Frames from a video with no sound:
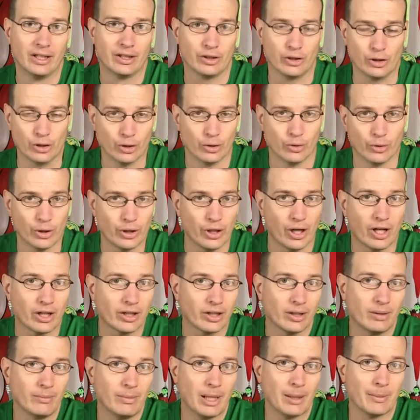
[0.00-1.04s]
you're not
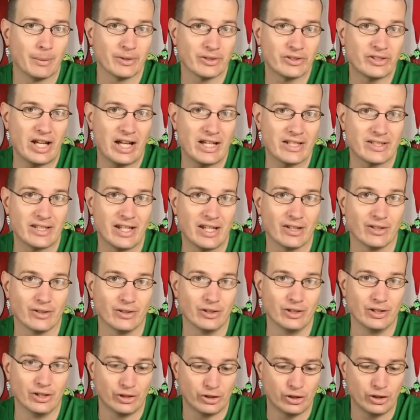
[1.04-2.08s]
going to be able to size down
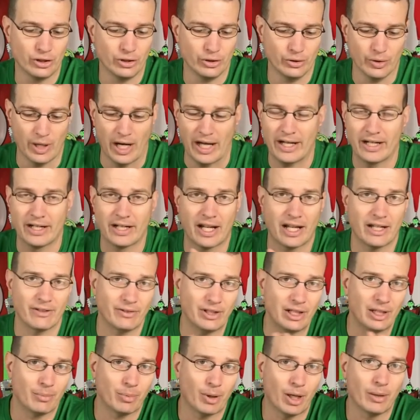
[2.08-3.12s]
to this shoe. I didn't have
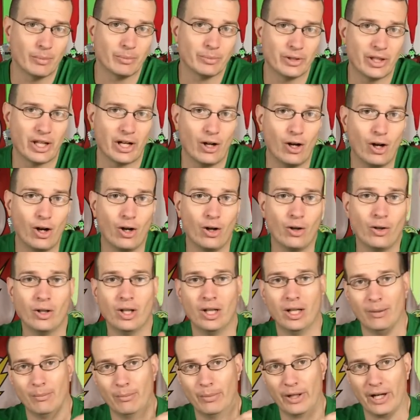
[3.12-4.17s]
any problems at all,
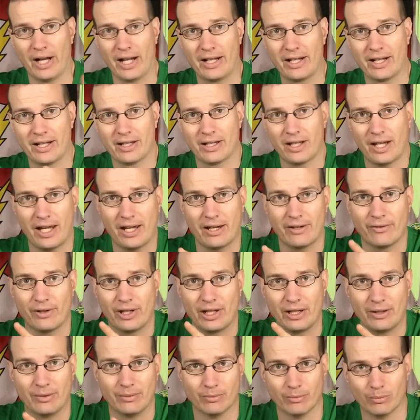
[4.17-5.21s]
but I have
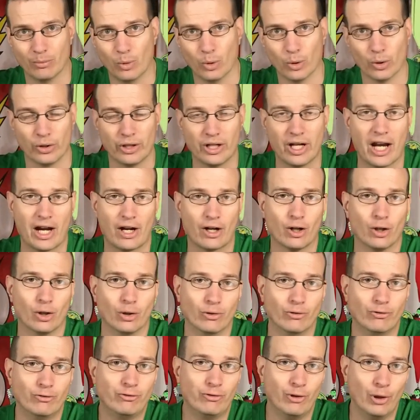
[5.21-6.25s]
a more
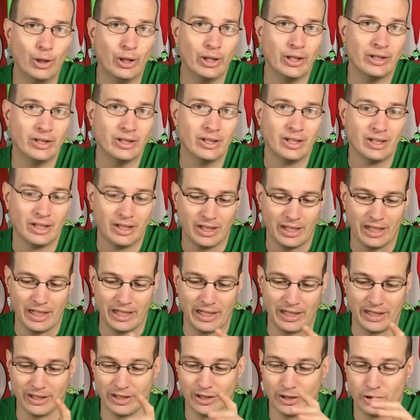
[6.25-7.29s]
narrow foot,
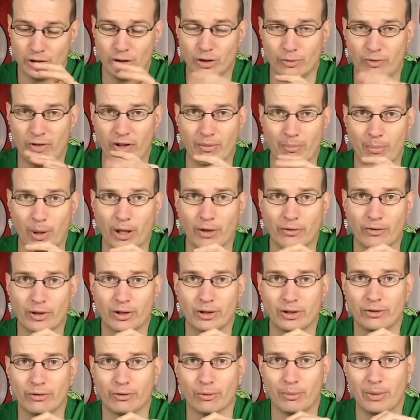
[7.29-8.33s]
And this shoe fit
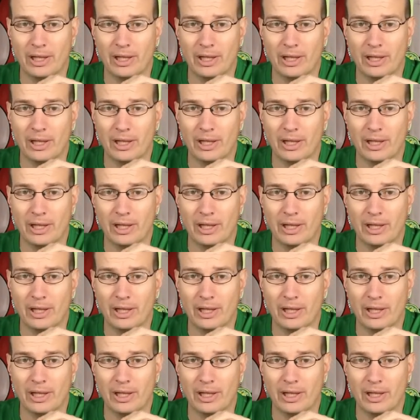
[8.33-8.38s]
perfectly for